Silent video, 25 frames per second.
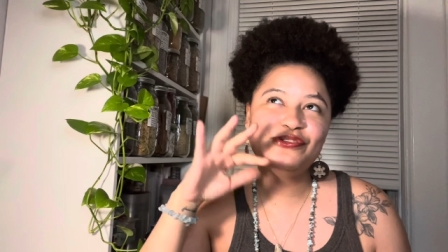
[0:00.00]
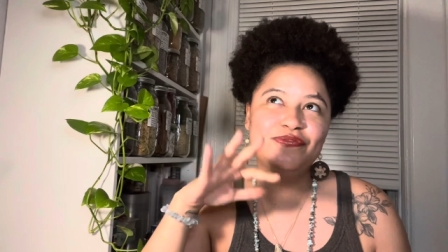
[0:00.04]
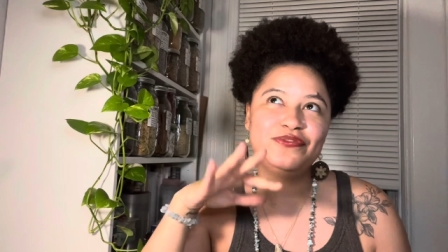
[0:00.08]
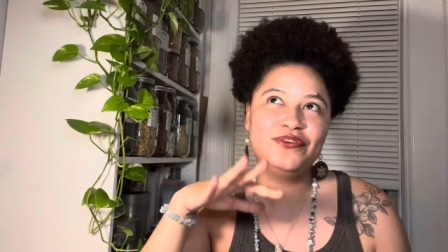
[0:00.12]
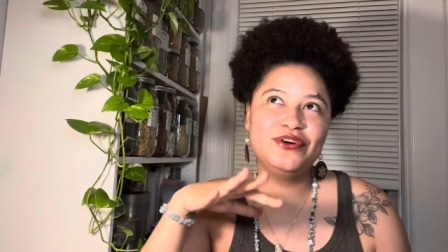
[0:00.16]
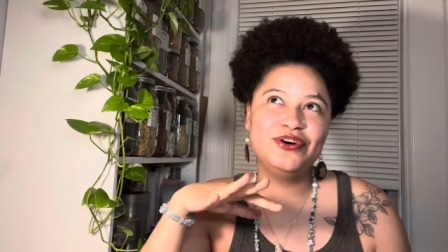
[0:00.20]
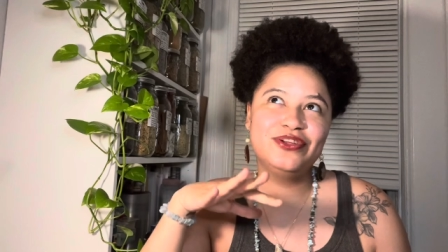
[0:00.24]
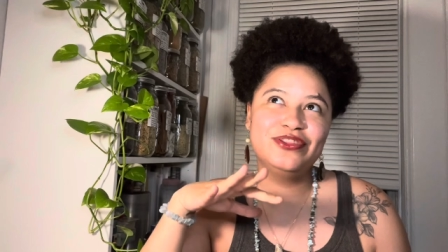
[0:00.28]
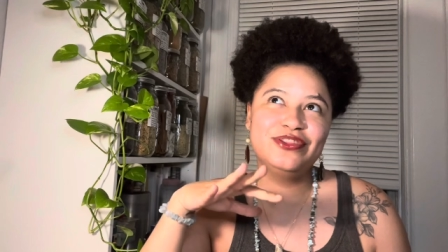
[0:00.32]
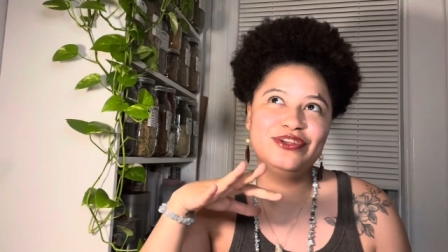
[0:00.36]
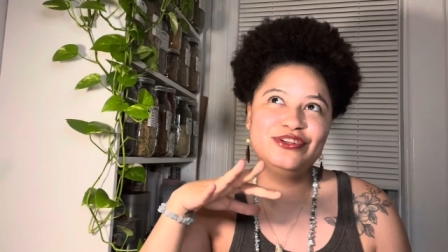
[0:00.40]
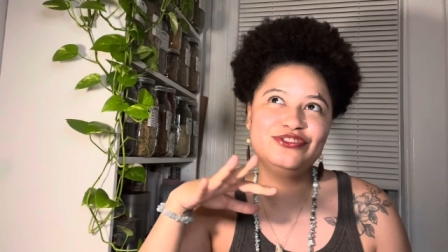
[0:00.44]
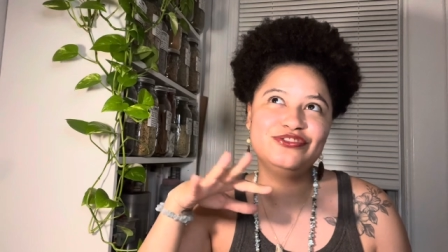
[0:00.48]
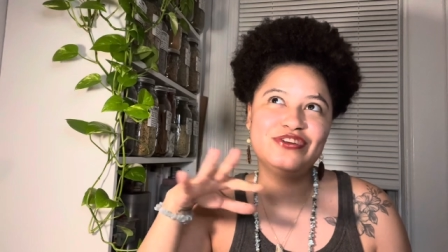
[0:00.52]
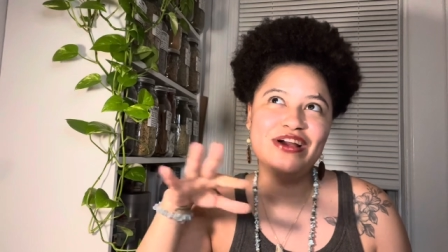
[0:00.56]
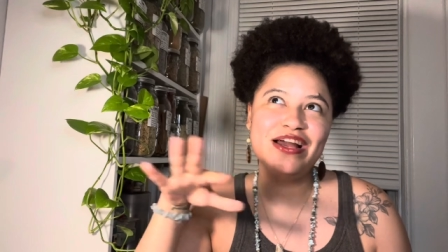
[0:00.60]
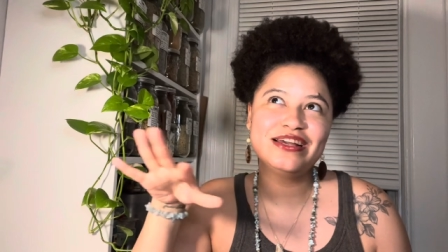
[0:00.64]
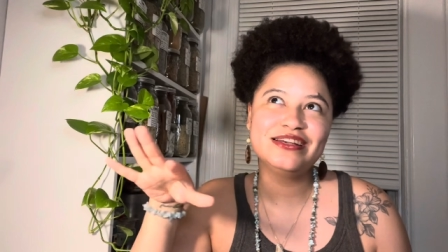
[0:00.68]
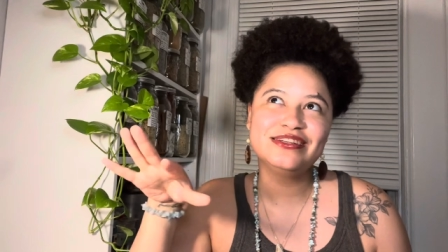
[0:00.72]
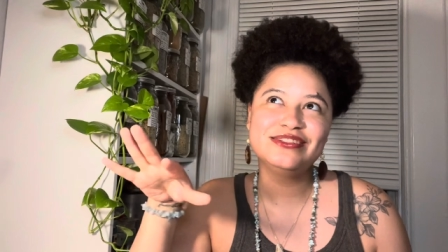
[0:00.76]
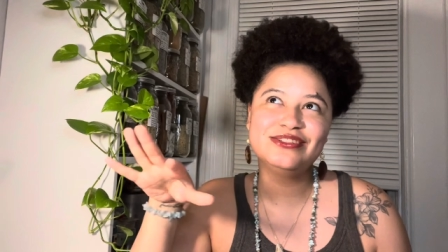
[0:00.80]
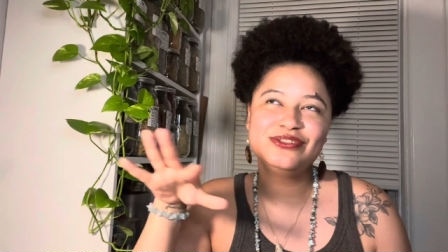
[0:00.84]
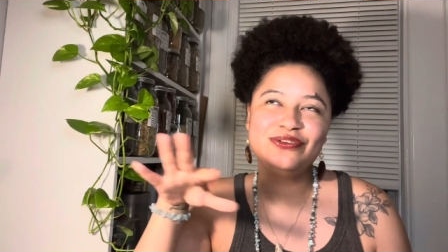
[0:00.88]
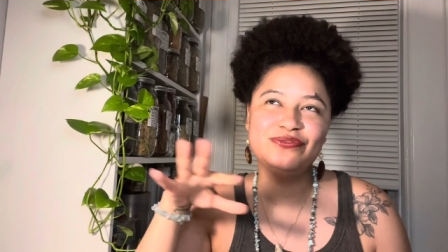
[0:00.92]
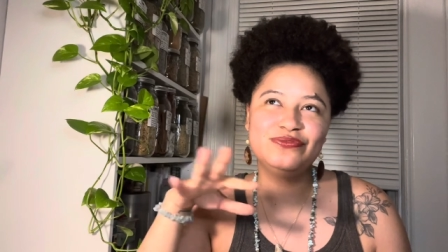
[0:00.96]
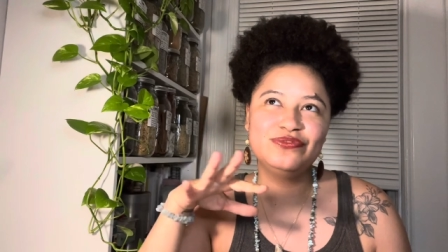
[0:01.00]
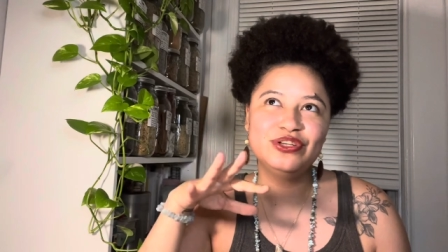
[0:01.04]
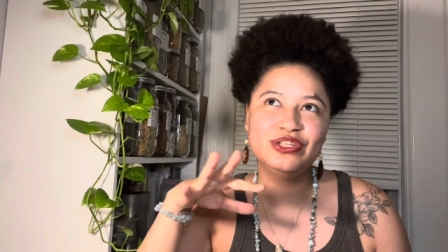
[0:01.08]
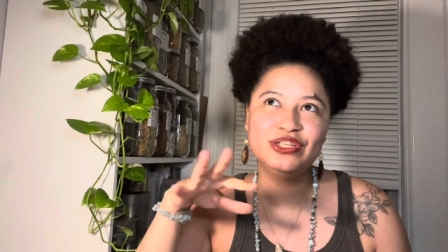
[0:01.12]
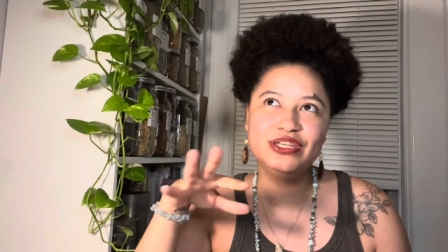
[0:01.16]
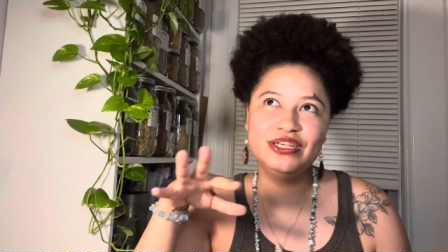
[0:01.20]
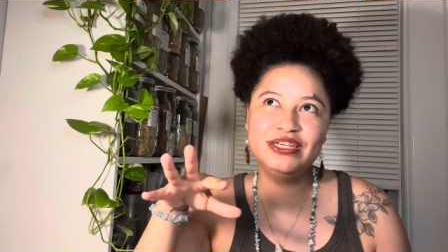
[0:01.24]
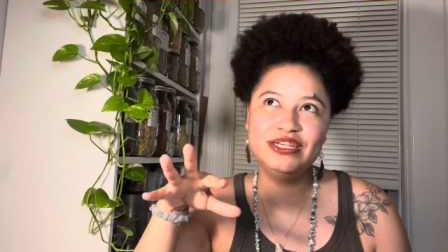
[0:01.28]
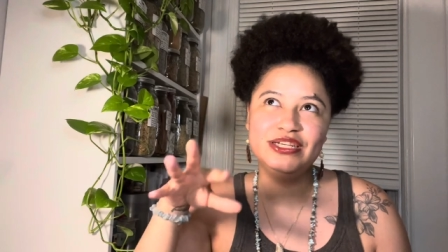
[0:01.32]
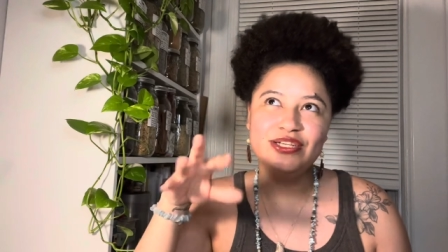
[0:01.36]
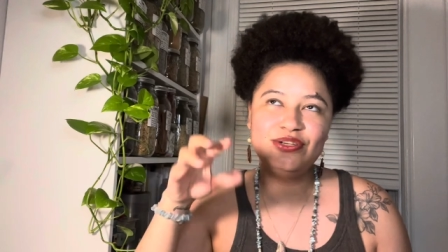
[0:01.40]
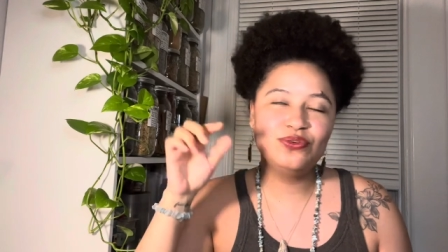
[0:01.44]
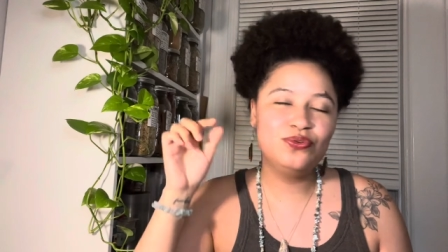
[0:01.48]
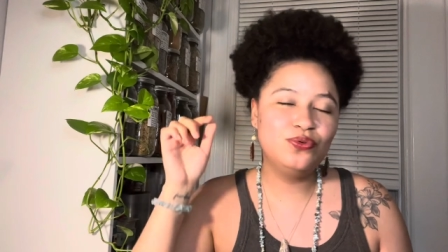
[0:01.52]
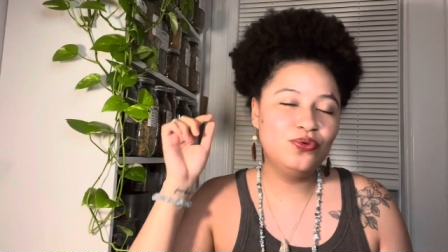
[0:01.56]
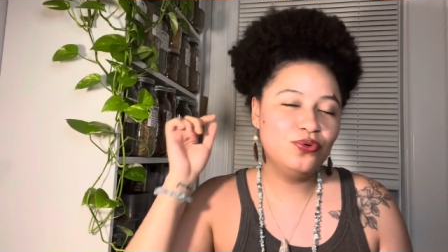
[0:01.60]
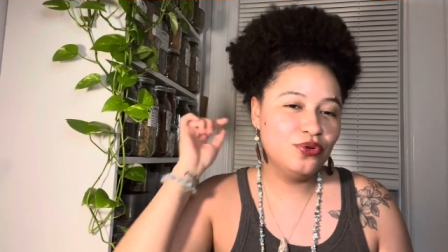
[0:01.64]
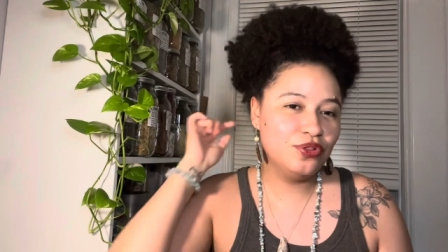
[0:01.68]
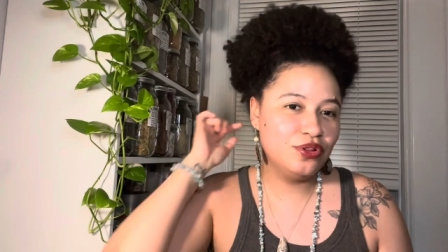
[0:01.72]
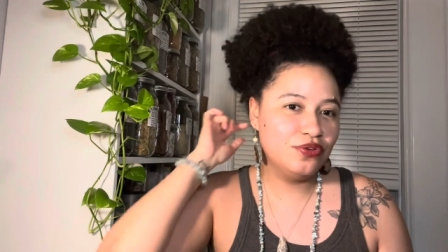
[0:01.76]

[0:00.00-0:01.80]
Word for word: of all, the dragons are really cool.